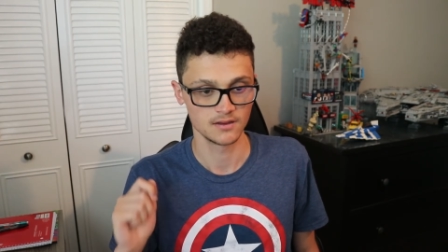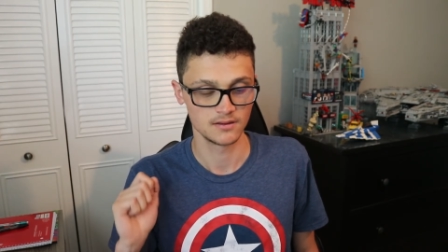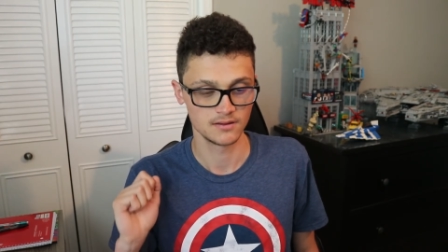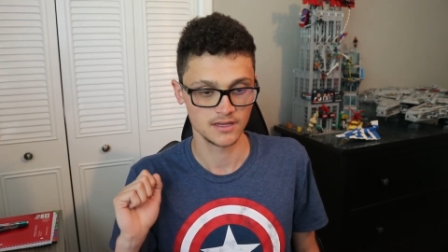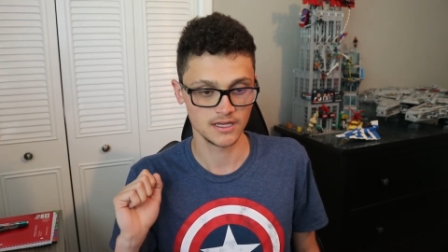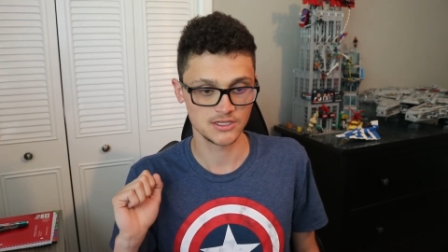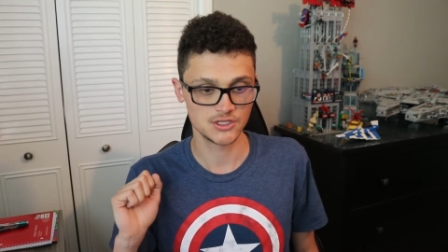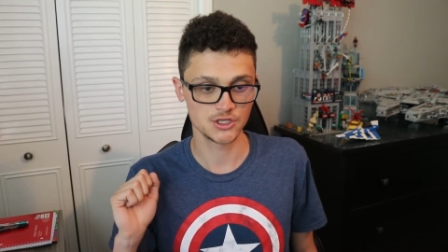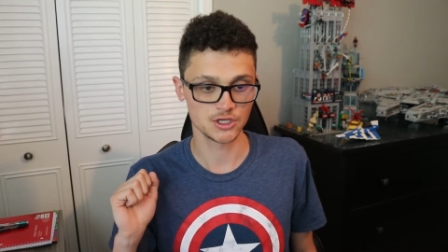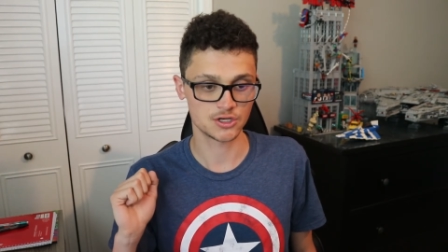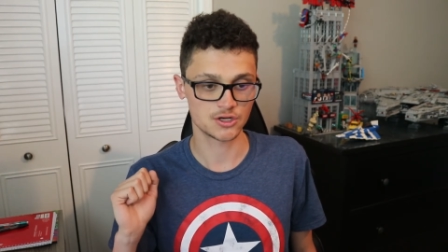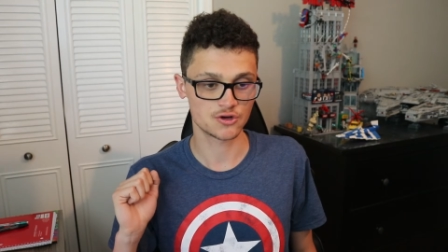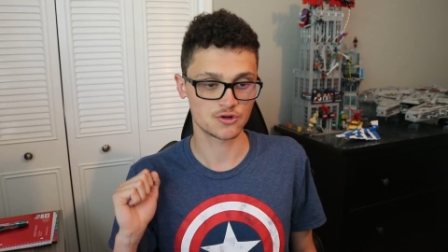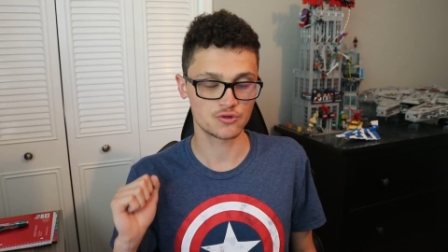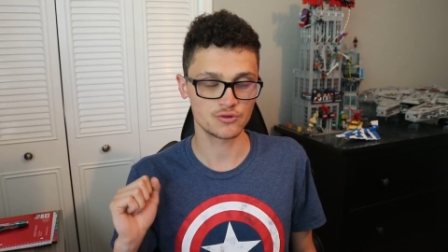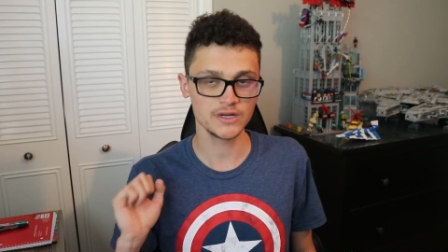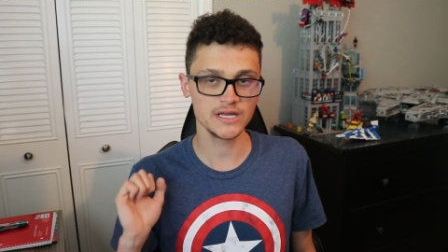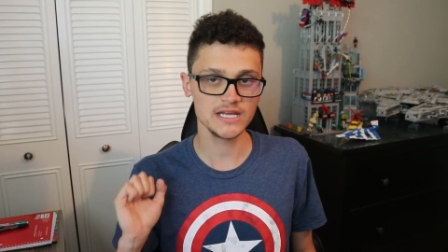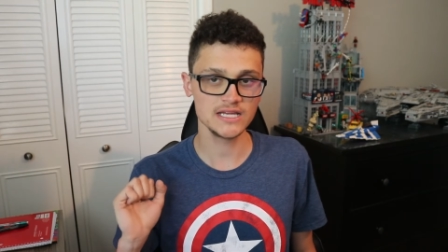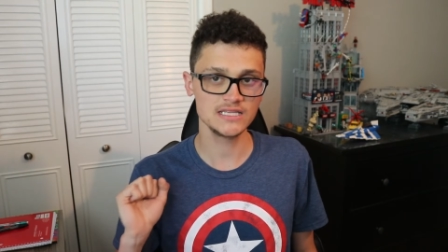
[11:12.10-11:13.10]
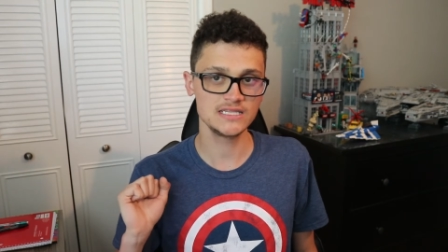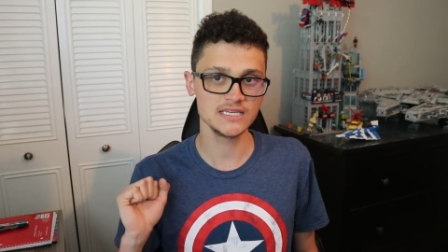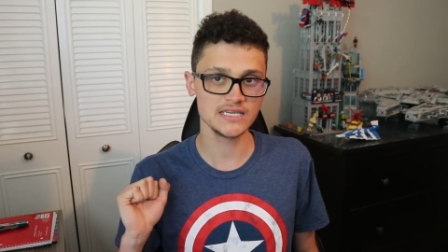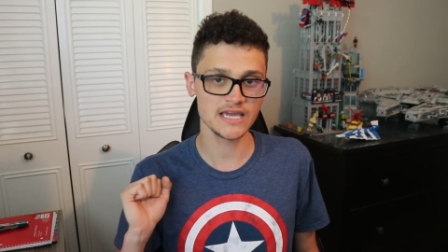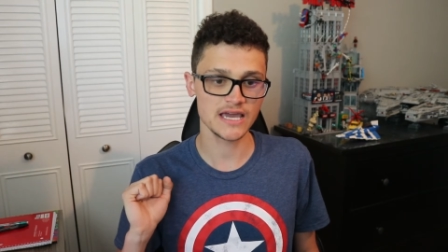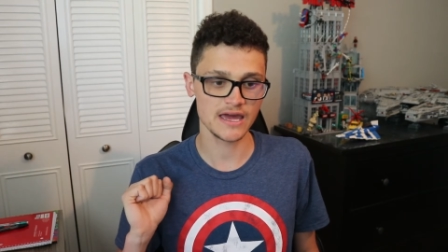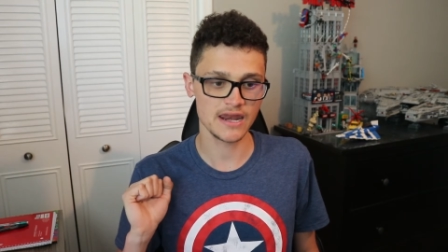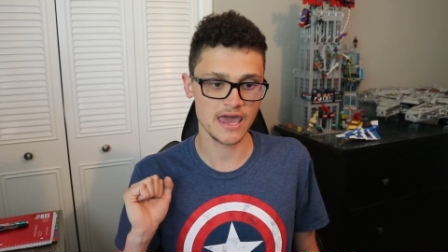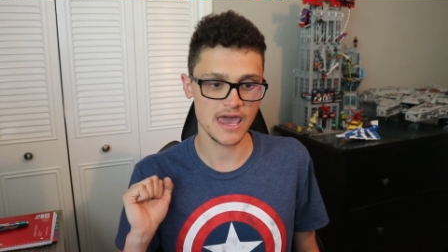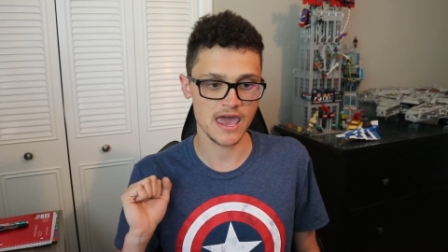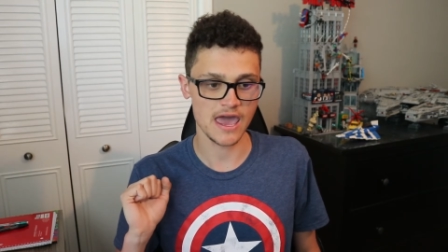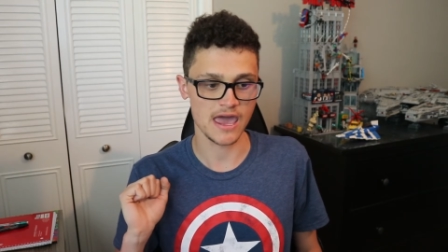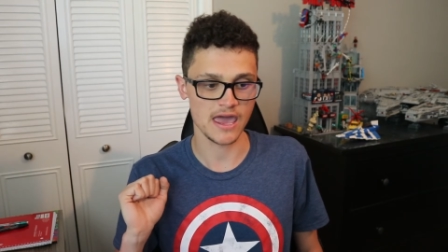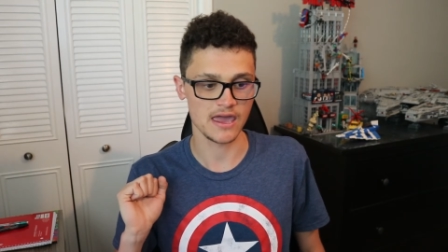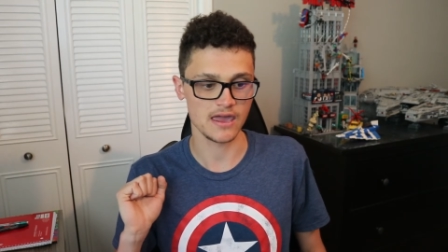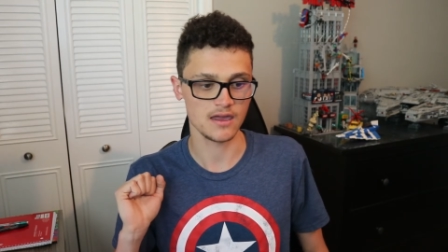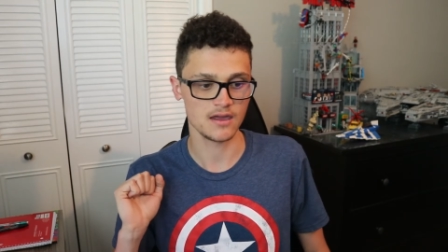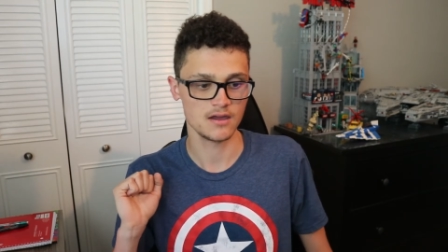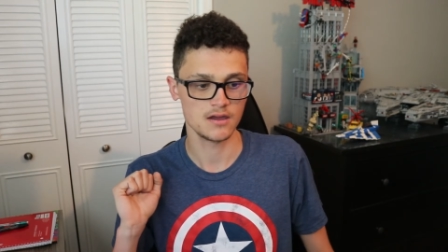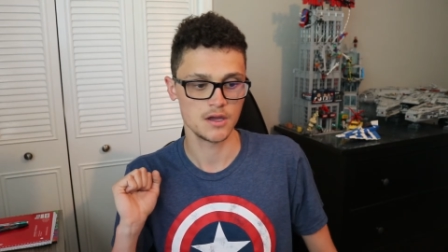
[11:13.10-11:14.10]
they took Kree
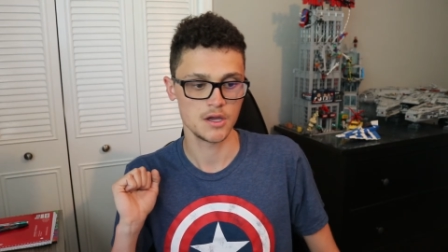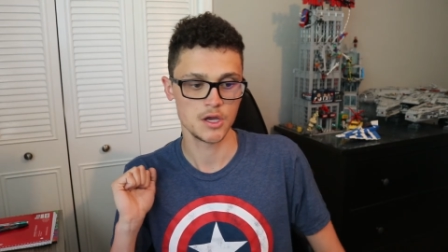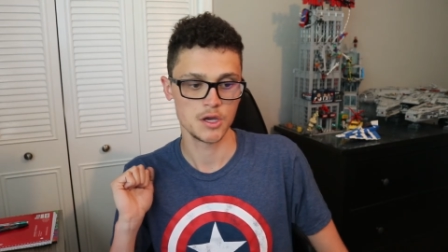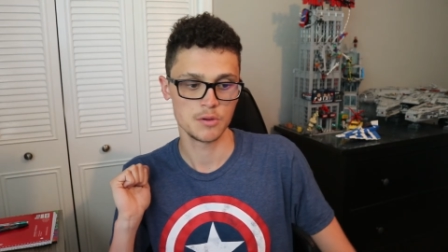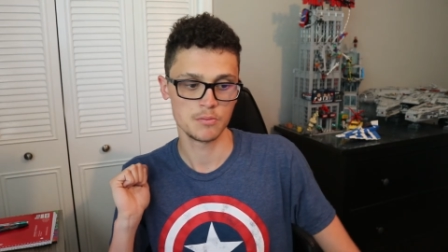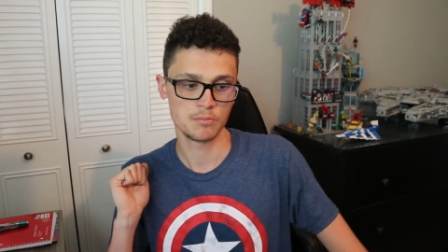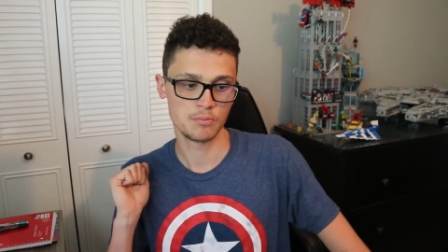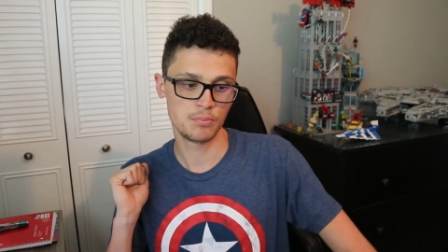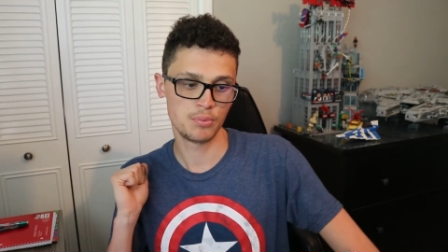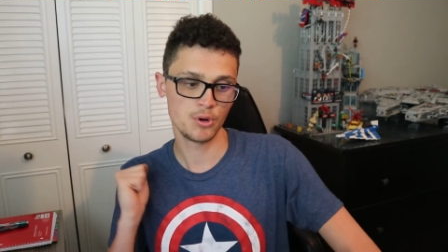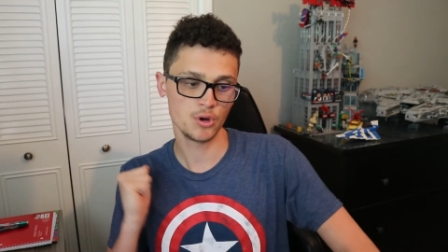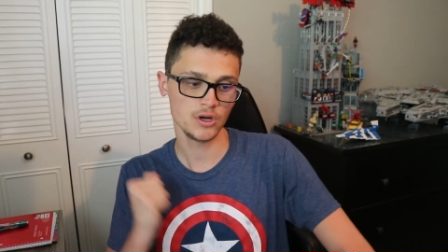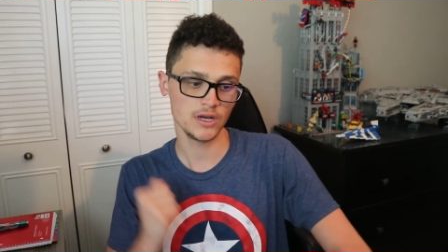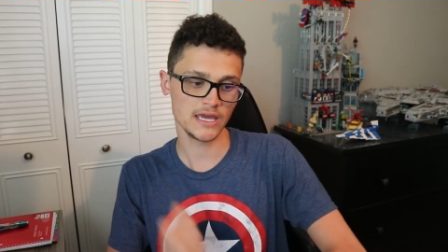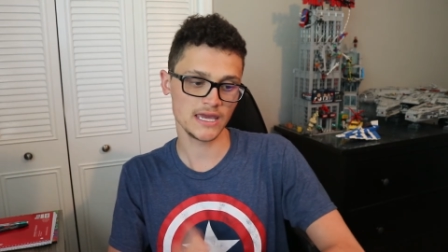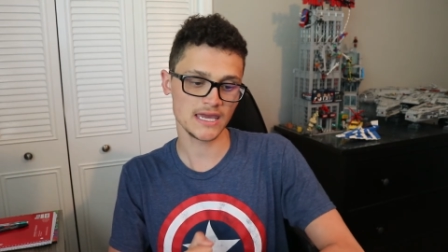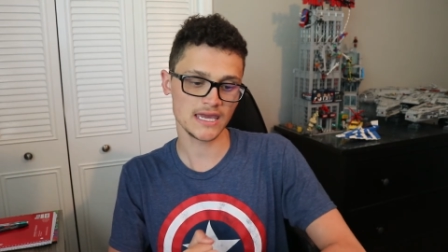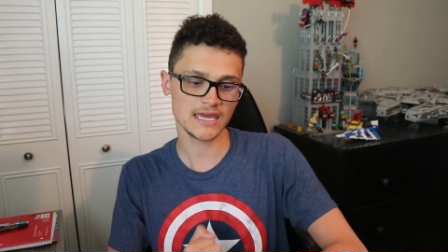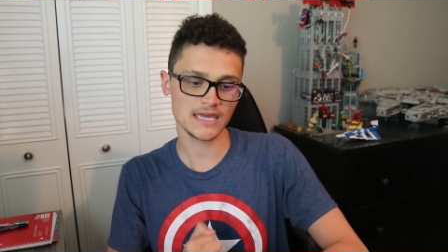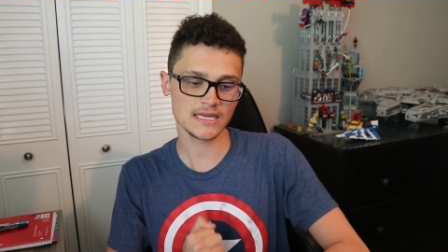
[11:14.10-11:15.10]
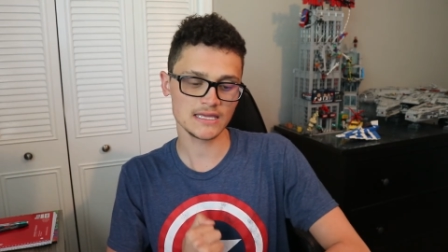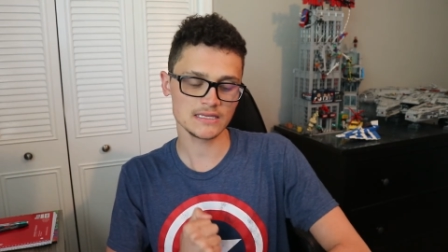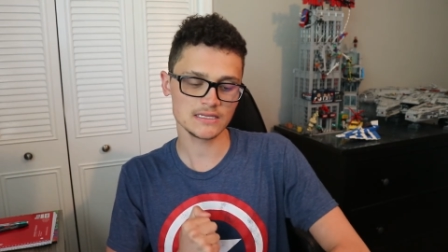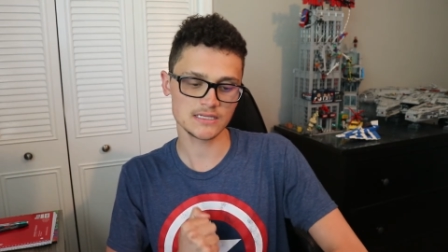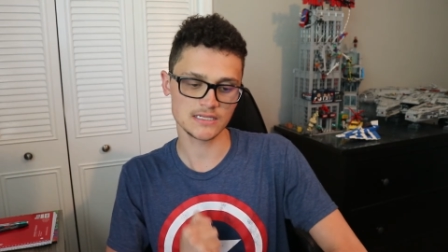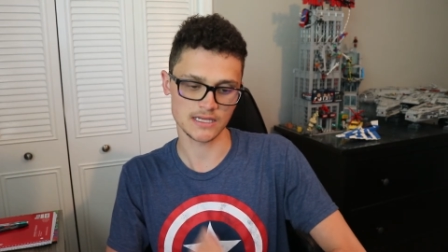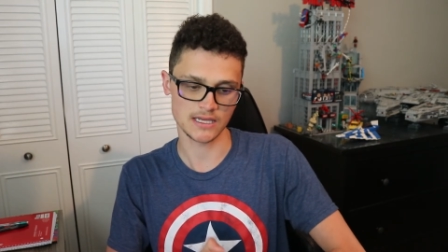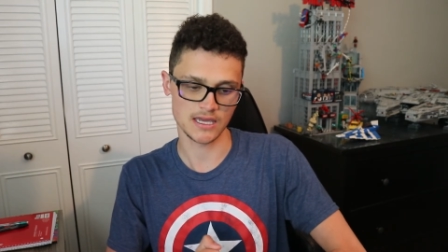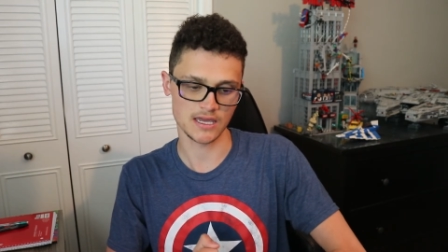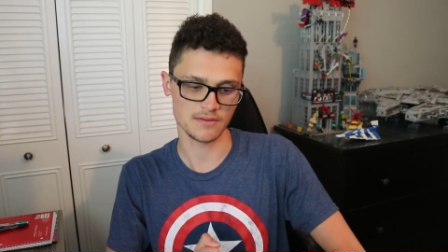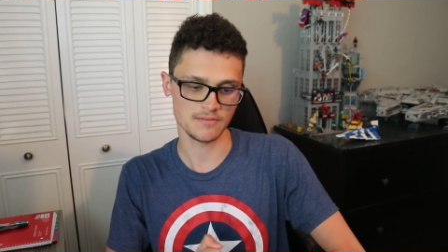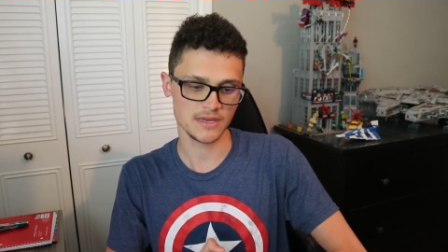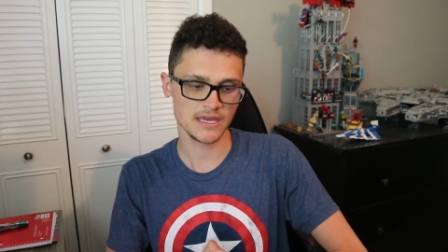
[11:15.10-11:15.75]
DNA, put it into him.